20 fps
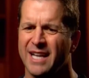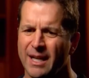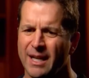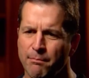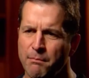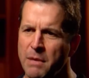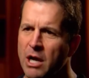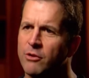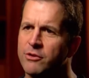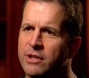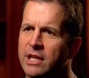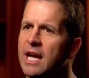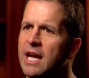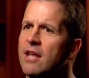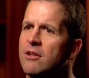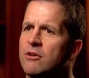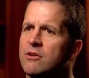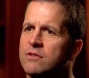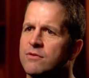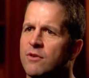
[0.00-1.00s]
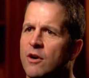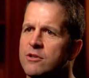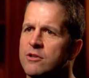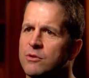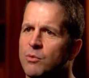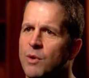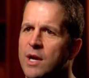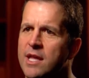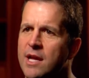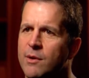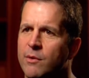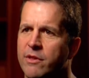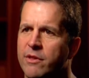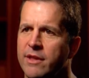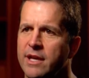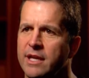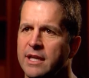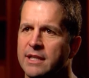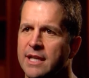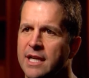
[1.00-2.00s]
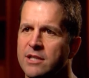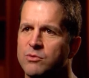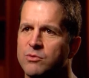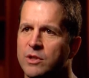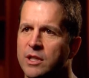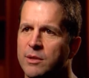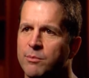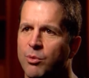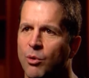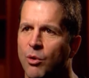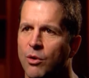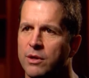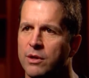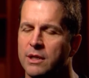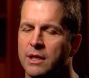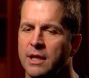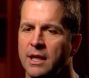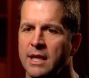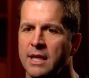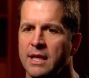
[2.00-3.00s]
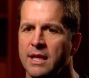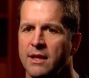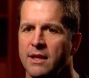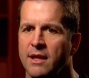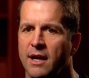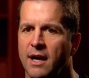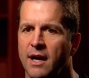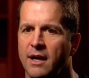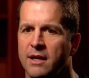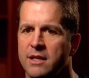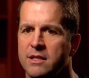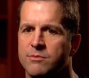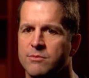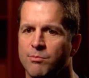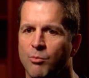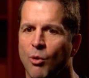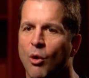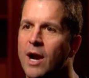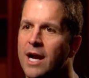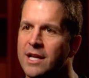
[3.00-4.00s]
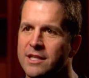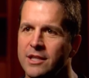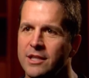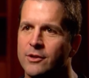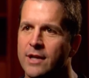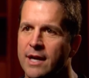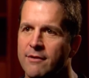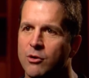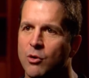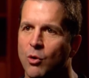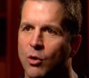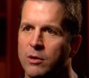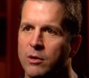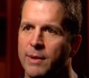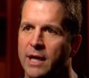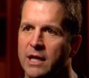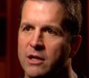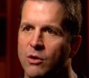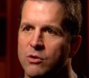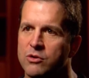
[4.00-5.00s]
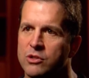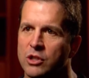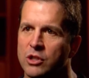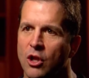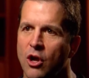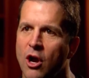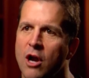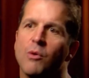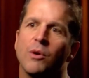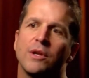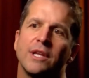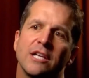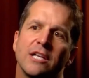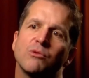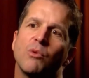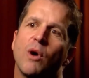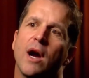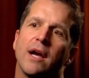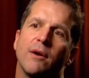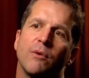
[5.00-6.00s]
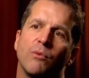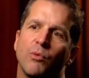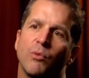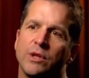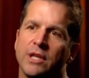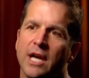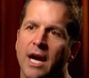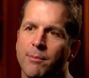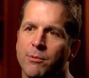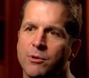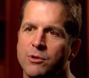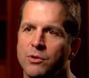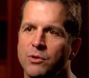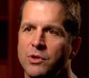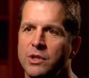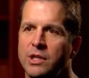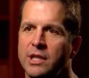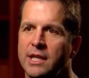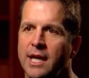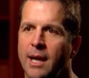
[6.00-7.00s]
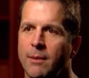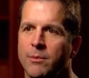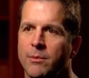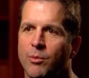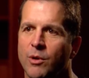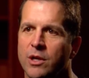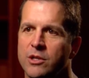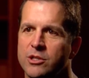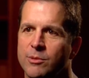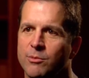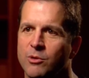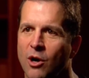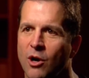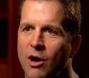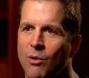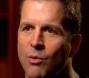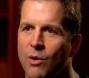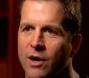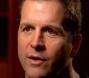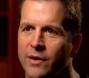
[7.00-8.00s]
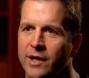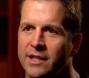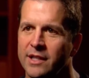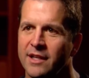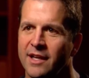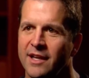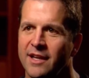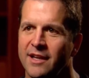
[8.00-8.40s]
kind of meld together as far as the way they were thinking. That's really important. It's more ideal to have a quarterback coach in the long run. That's why when the opportunity came to bring Jim Caldwell in,